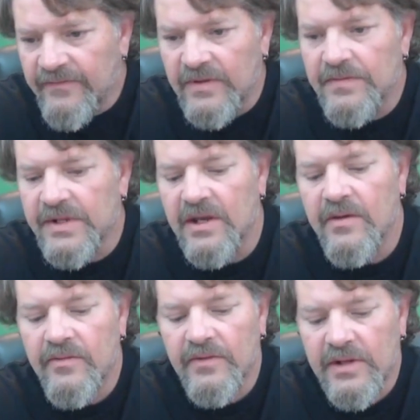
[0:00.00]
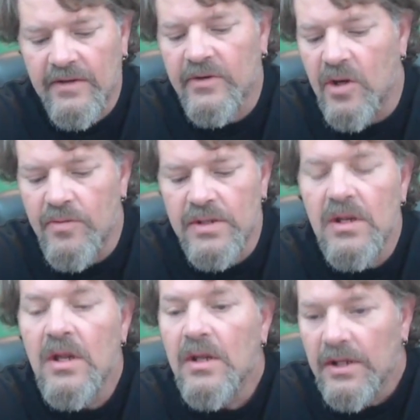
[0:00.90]
flip the cover
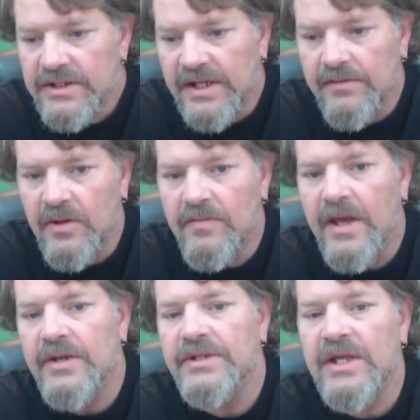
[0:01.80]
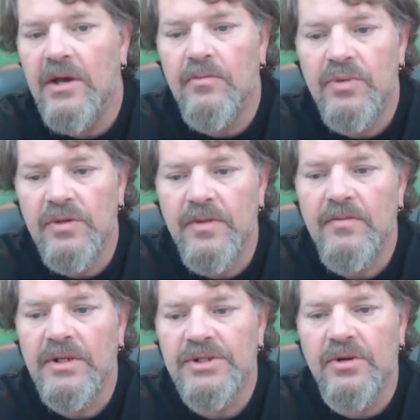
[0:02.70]
open, take both batteries out, put them in
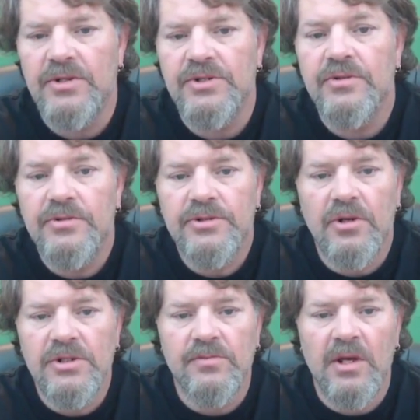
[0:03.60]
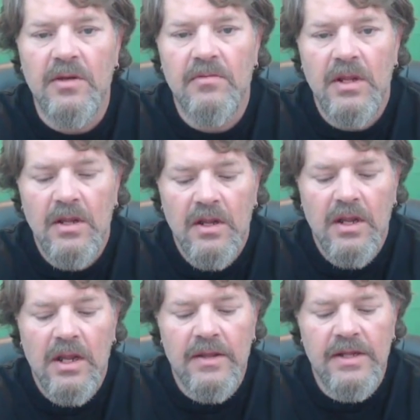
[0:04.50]
my charger, charge them up,
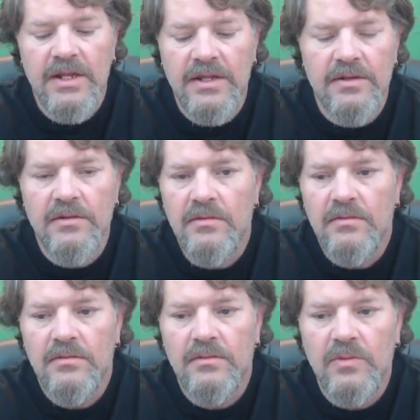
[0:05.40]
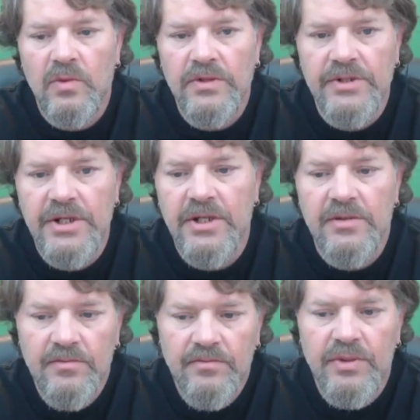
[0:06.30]
and then when they're
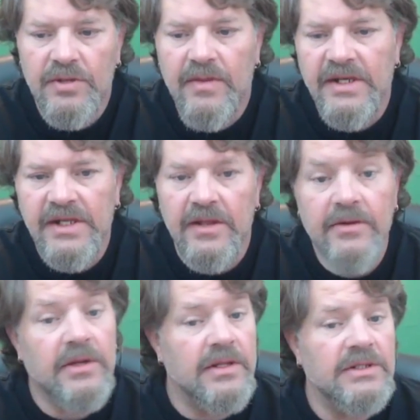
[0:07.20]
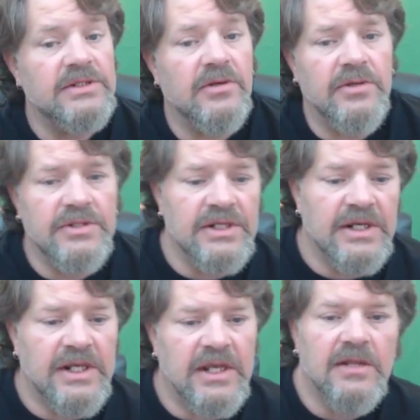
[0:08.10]
done, put it back together and then start using
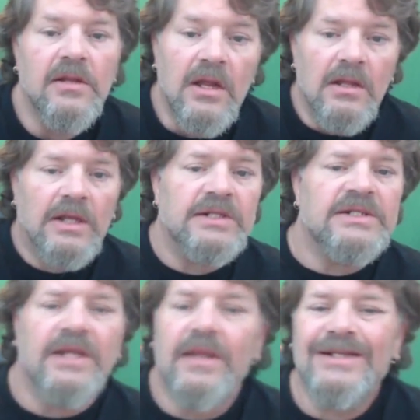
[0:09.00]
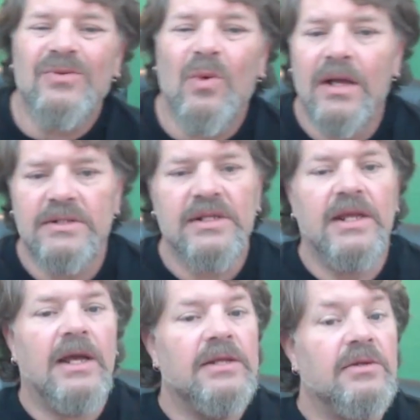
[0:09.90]
it again. Like I say, that's why I
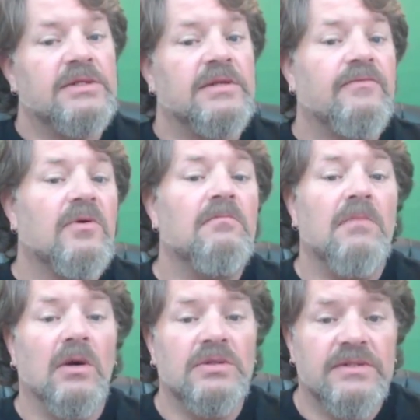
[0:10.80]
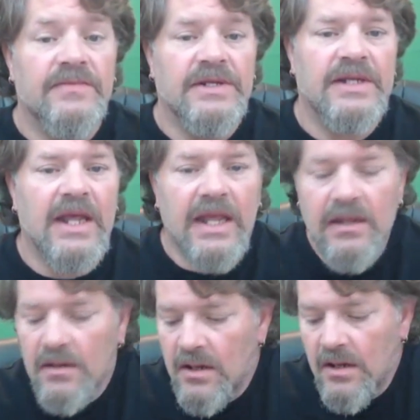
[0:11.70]
say I use it for most of the day.